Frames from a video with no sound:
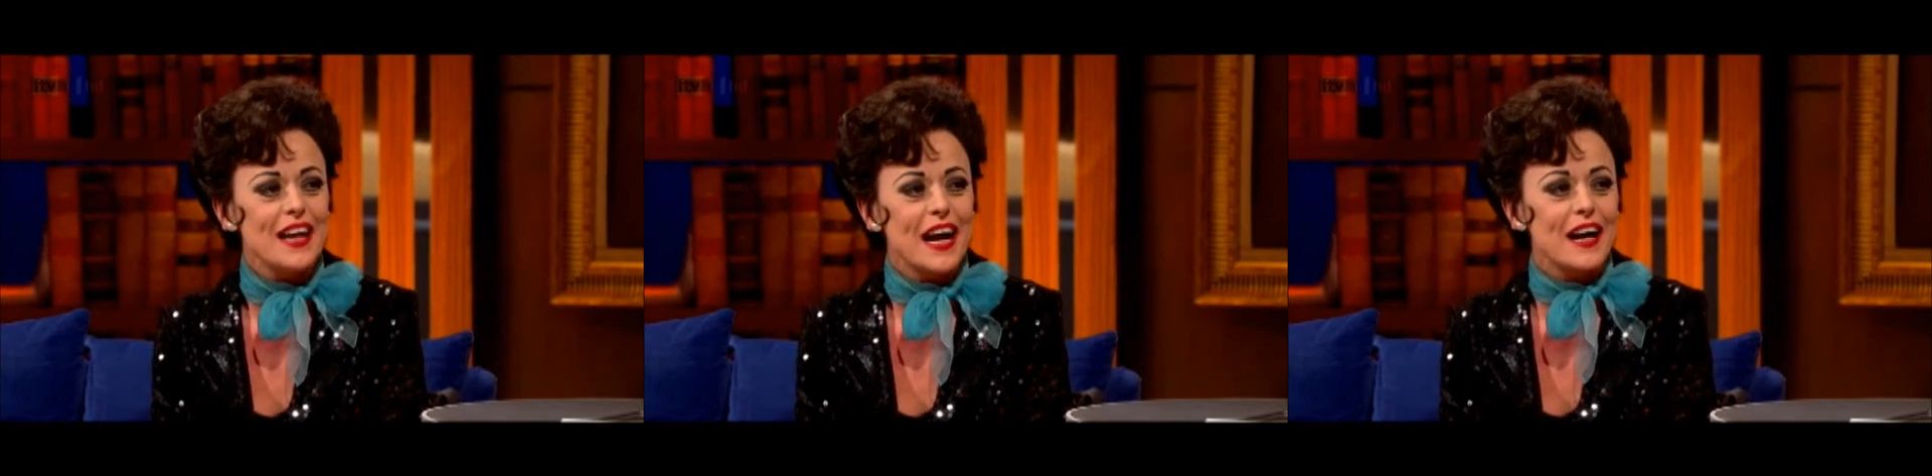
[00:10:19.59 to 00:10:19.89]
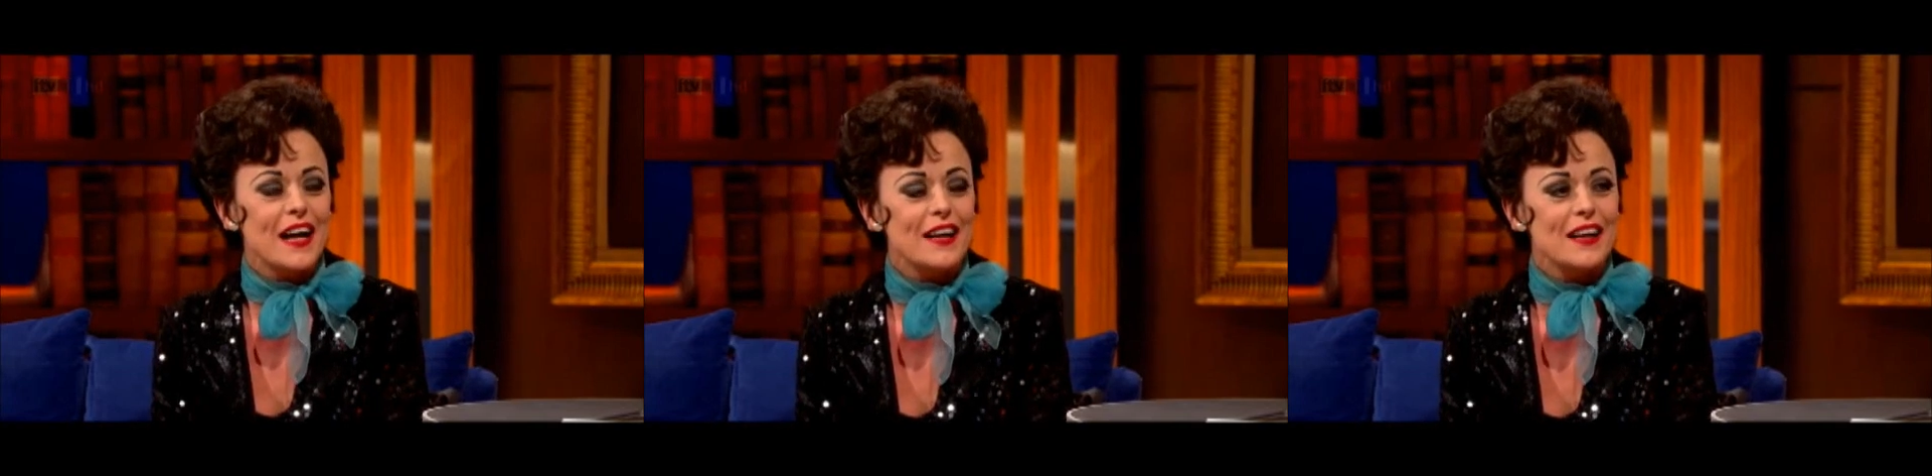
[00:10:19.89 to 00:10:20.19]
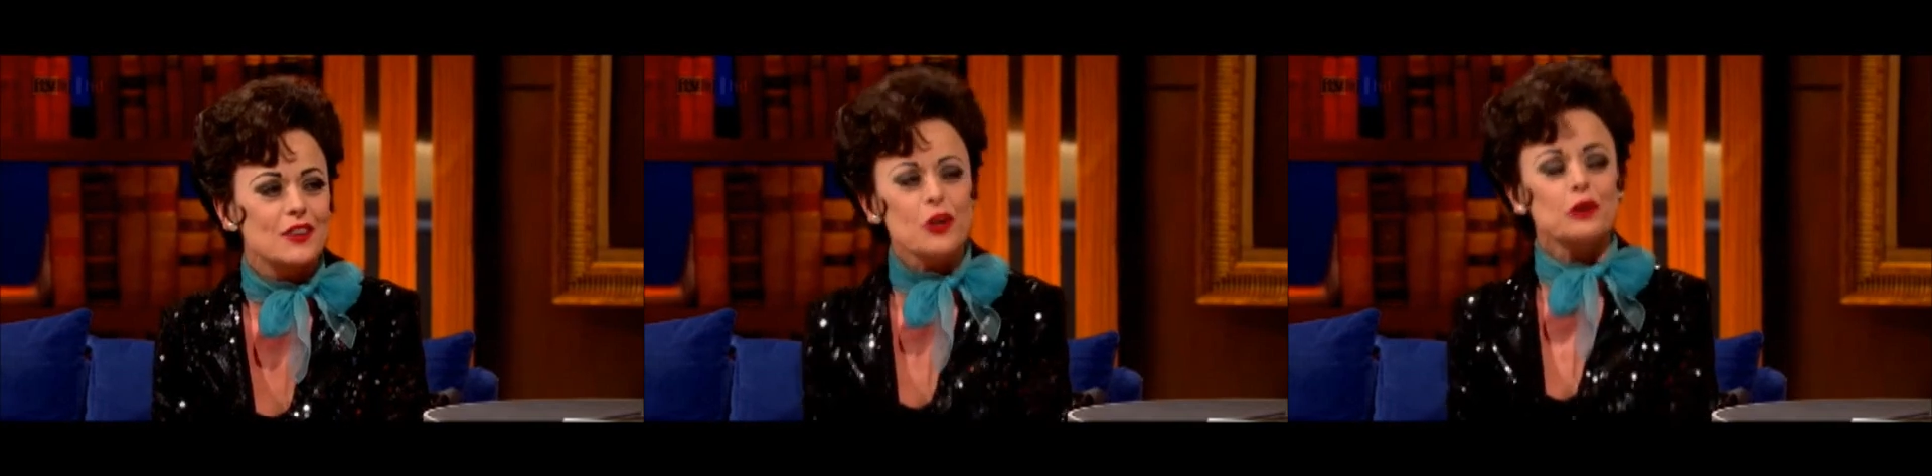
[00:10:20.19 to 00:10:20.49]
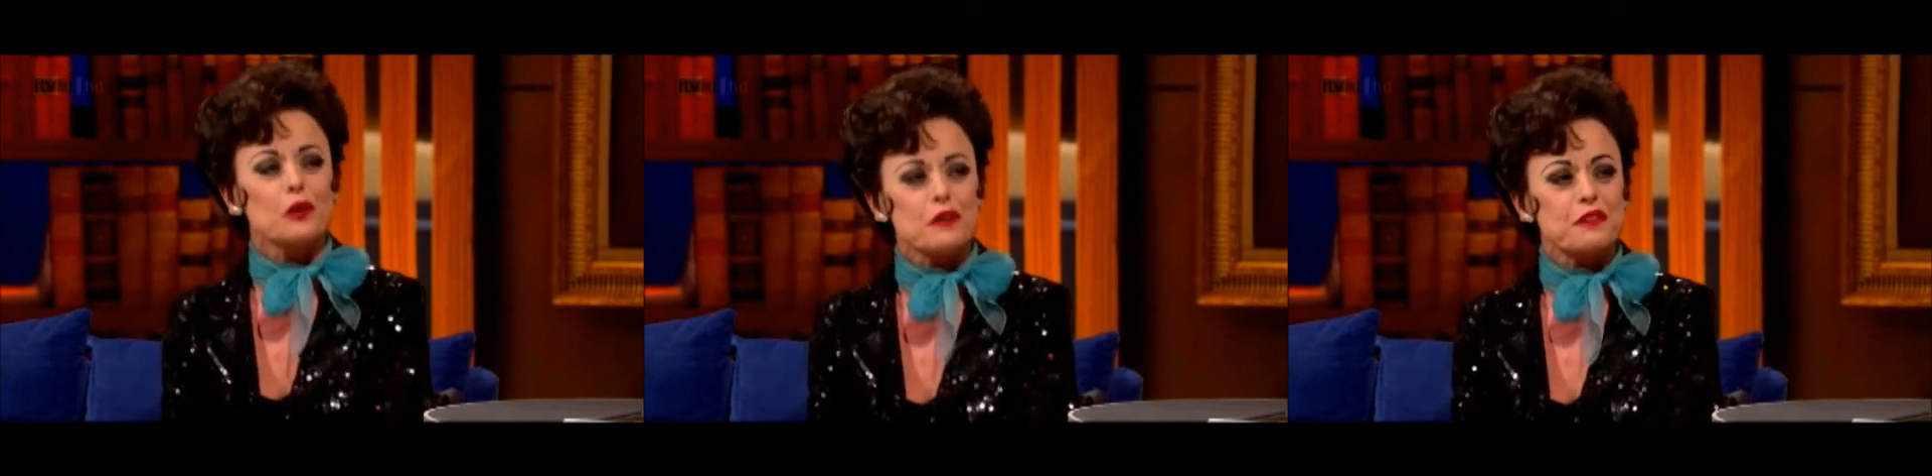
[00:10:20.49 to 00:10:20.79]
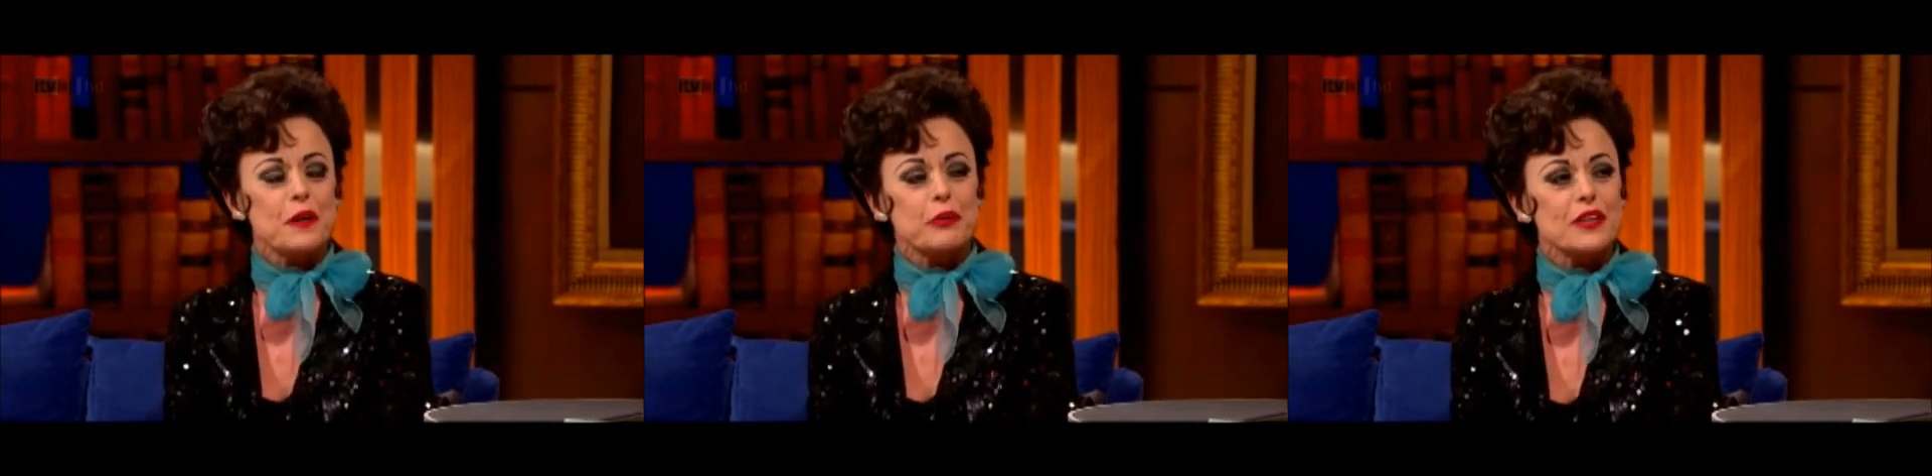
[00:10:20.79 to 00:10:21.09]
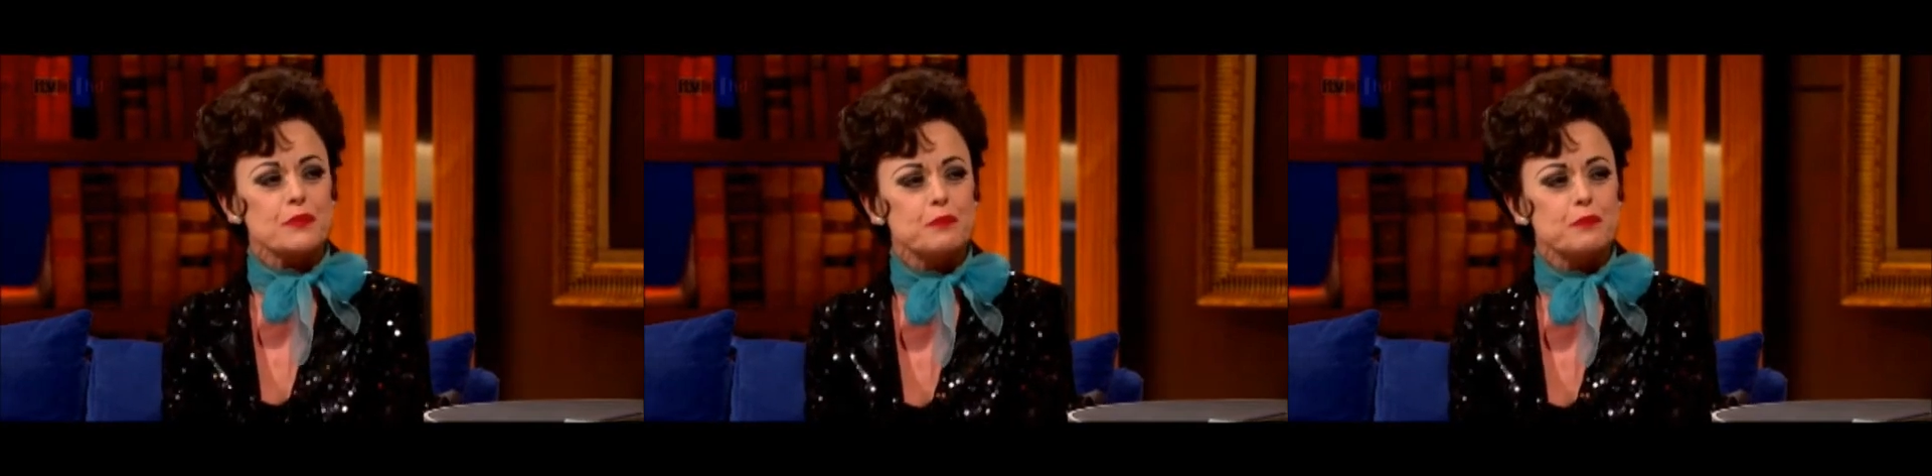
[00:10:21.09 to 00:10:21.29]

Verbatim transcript: I, I, don't look for it, but it's